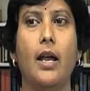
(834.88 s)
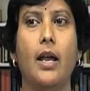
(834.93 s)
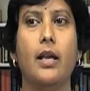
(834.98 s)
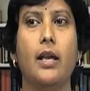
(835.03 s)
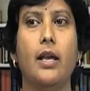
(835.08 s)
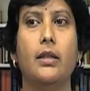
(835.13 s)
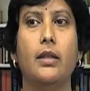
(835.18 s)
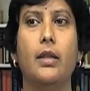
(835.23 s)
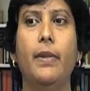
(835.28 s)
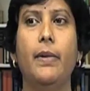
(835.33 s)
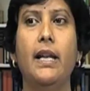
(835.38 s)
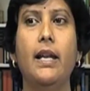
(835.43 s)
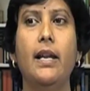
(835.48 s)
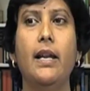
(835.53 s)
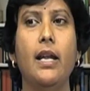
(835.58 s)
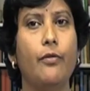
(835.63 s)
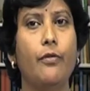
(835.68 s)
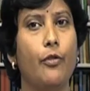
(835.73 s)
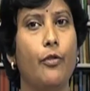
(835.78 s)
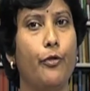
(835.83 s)
The
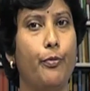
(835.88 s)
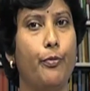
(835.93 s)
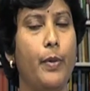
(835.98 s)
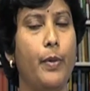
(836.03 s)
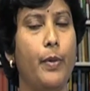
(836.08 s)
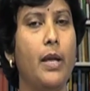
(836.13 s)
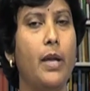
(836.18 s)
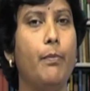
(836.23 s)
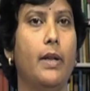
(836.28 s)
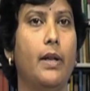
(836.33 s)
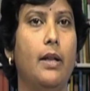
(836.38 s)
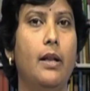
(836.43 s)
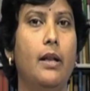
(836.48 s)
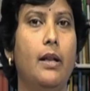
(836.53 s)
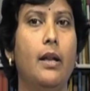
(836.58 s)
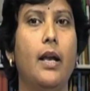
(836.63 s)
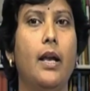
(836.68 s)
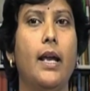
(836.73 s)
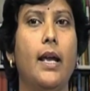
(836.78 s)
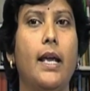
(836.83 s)
belief of people
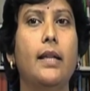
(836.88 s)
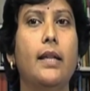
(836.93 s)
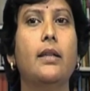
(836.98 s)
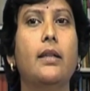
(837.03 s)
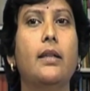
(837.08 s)
in